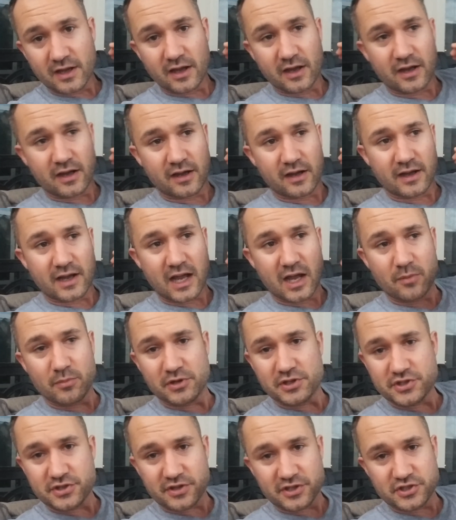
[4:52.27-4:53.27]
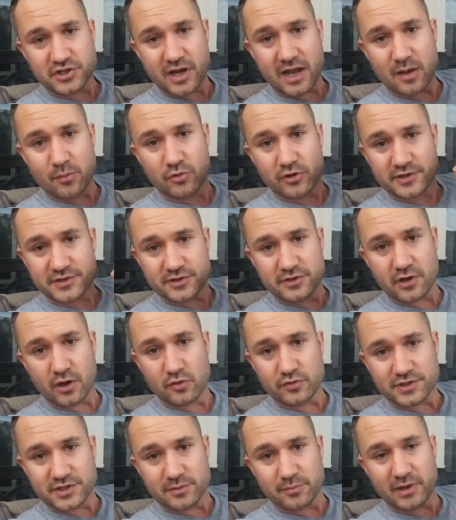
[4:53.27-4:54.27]
uh, how much the job was,
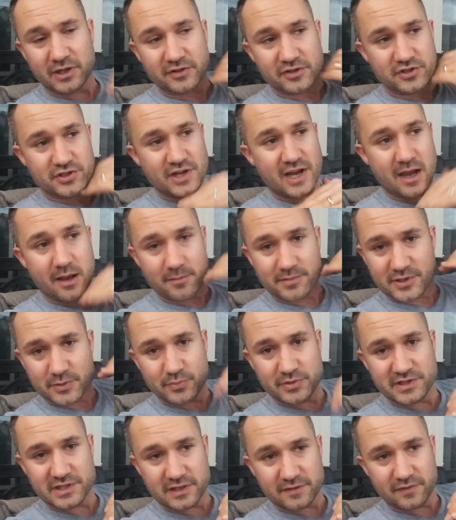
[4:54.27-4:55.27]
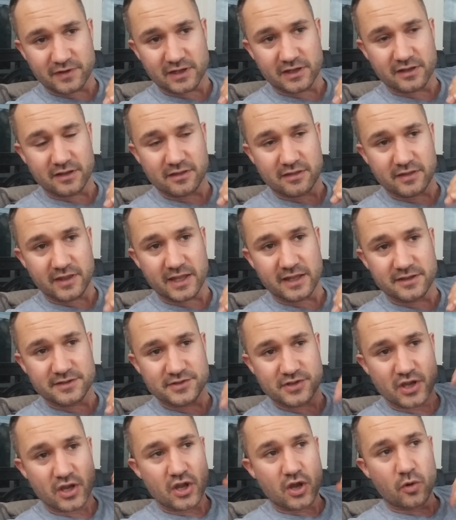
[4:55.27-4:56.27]
notes about the job, specific
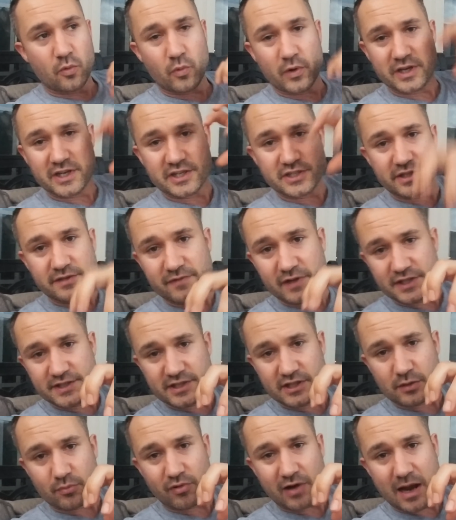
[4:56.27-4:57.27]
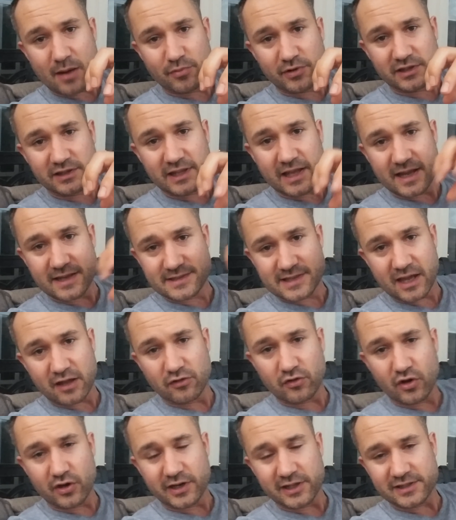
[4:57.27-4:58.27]
things. When did you visit the property last? How
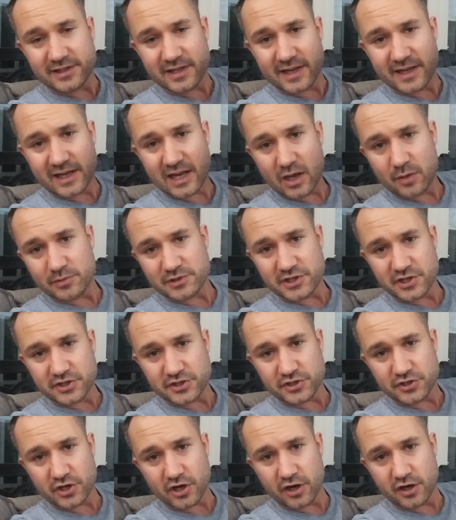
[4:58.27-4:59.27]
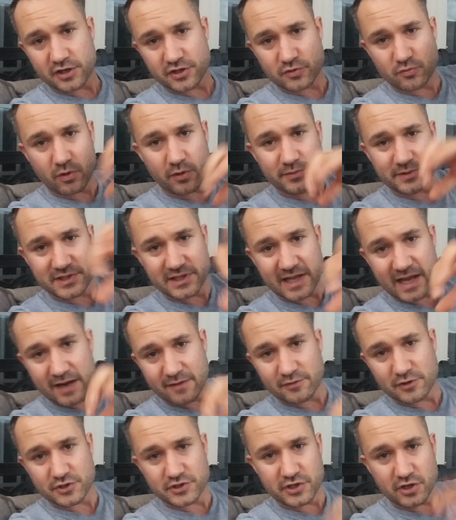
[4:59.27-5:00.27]
long did it take? How much did you charge? What was the
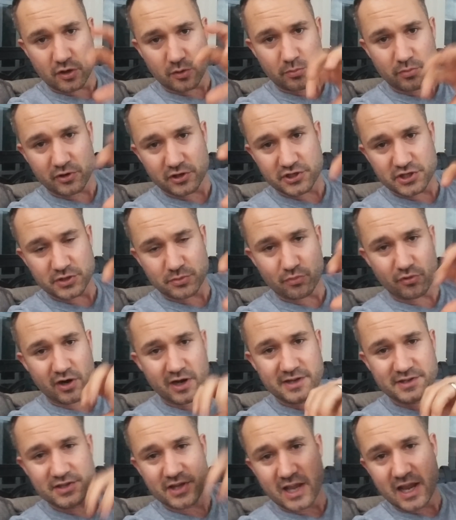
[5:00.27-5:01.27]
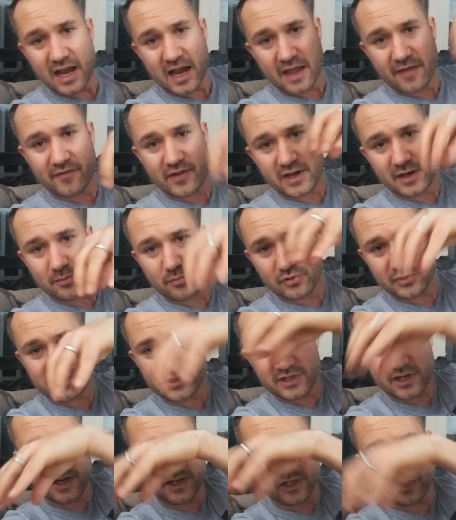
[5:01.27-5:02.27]
average, you know, purchase price? And then it puts
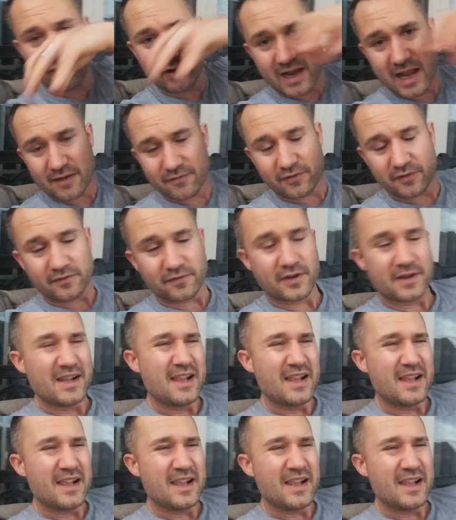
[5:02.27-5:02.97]
it on a graph of